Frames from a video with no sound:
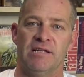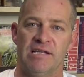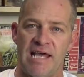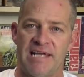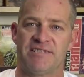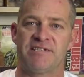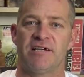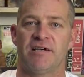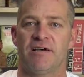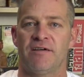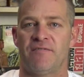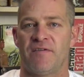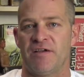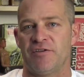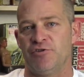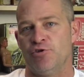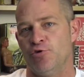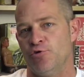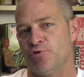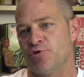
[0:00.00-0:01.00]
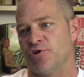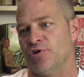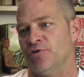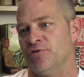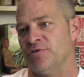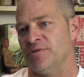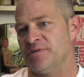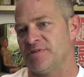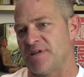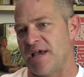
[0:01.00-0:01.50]
letter that you
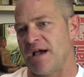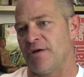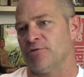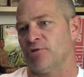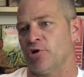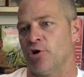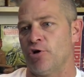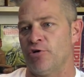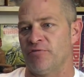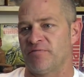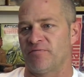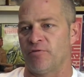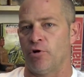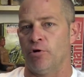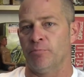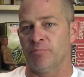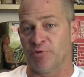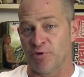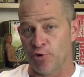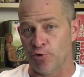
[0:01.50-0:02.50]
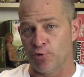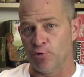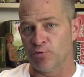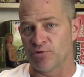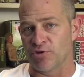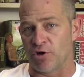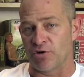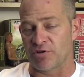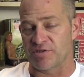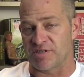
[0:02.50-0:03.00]
can download from Google
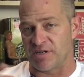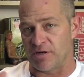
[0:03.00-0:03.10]
Docs,